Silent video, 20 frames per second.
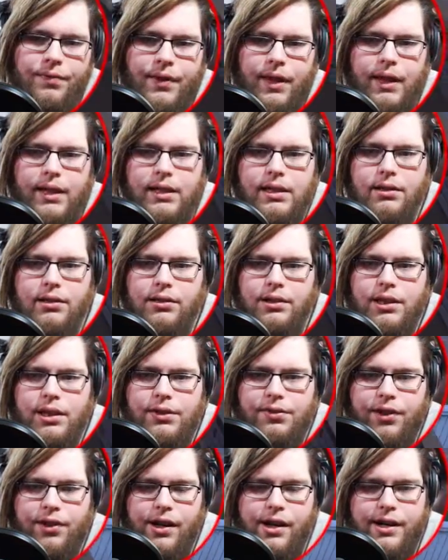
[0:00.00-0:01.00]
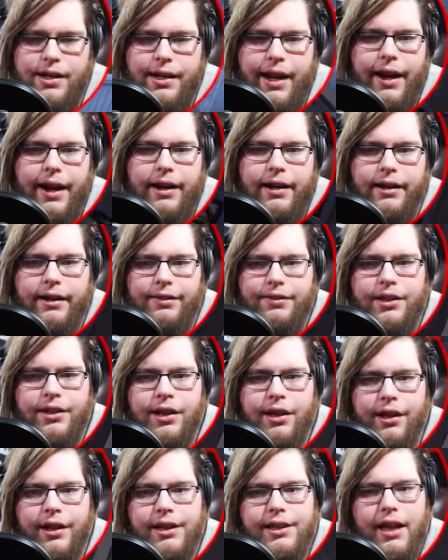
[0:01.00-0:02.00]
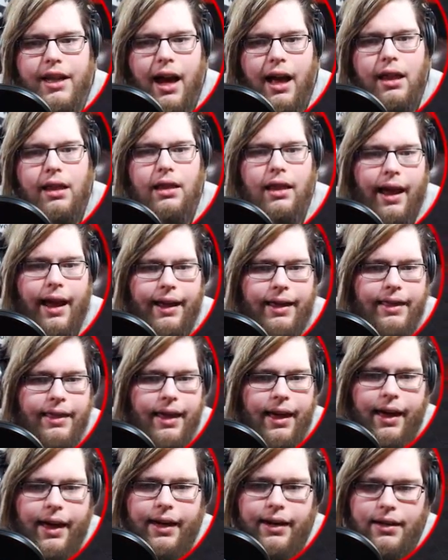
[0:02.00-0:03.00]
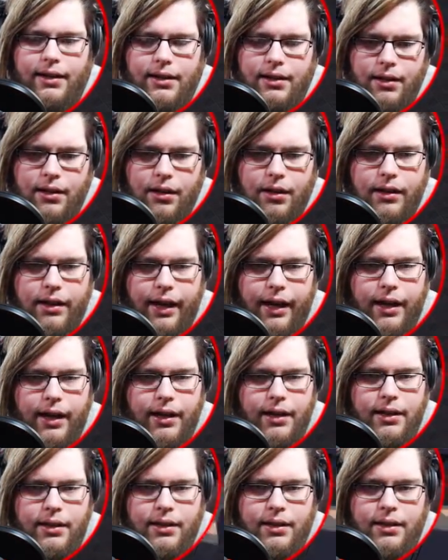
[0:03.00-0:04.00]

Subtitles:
That's cool. Just for a decorative touch. I like that. Okay.